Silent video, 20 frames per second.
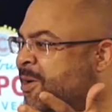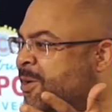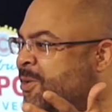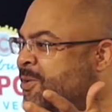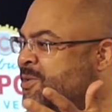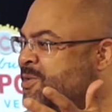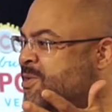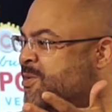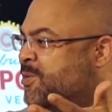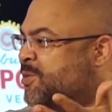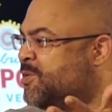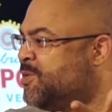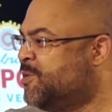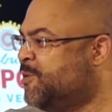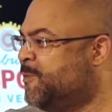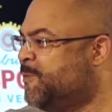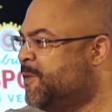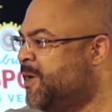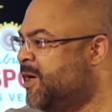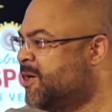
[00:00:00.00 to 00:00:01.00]
old school
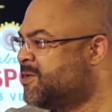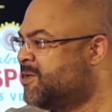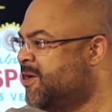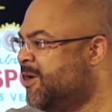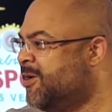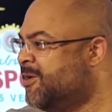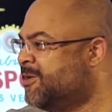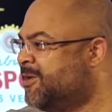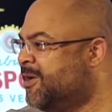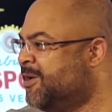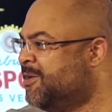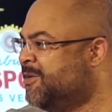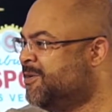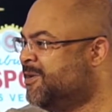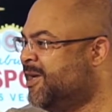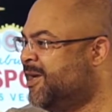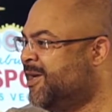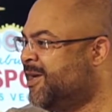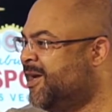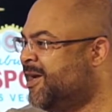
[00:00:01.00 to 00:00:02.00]
Tupac song the other
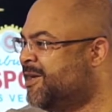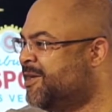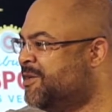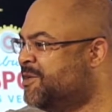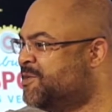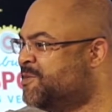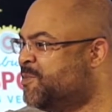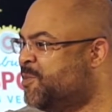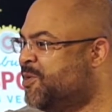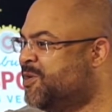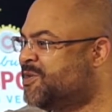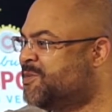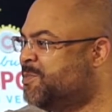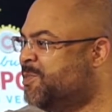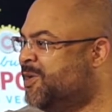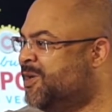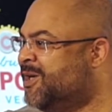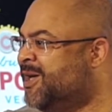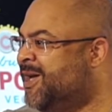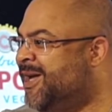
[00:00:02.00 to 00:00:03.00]
day, like in the sports
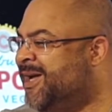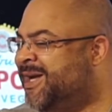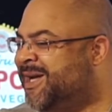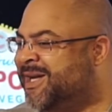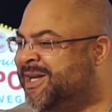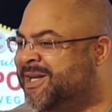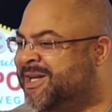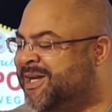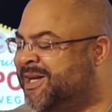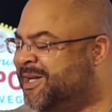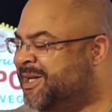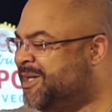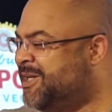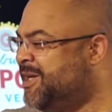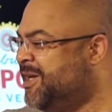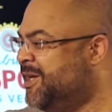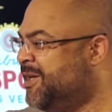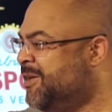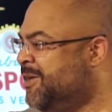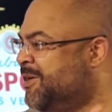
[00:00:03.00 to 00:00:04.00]
book, and the, and the
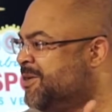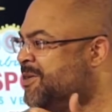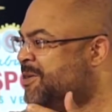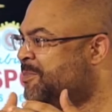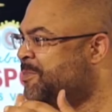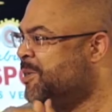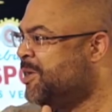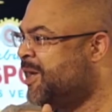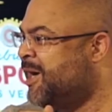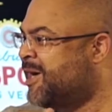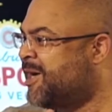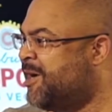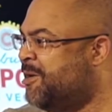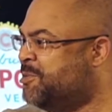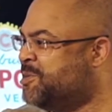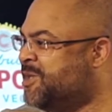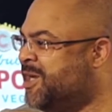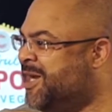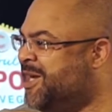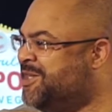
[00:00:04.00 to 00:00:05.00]
kid looked at me like I
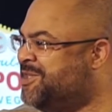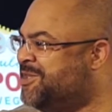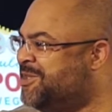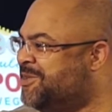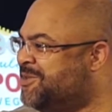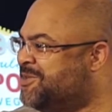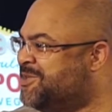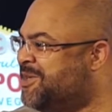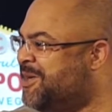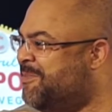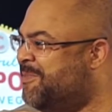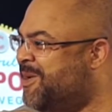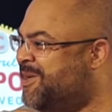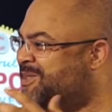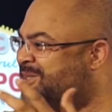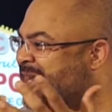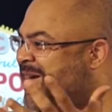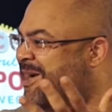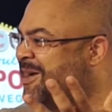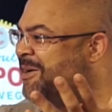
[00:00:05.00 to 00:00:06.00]
was ancient or something.
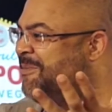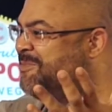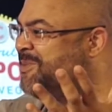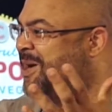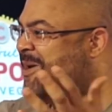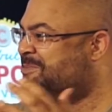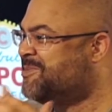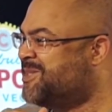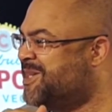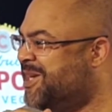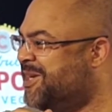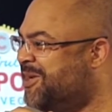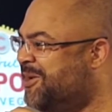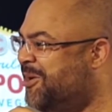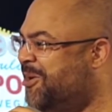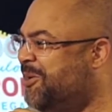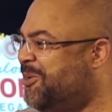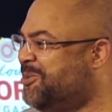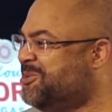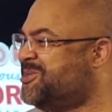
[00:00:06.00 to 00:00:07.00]
It's like I'm, I'm singing an
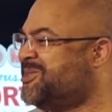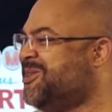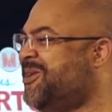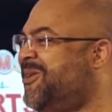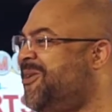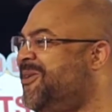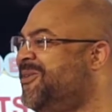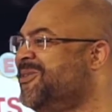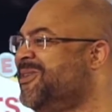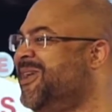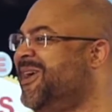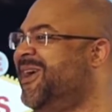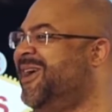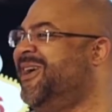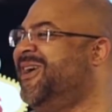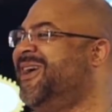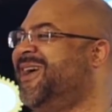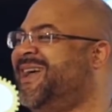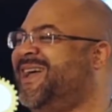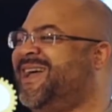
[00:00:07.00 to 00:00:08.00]
old song now. oh,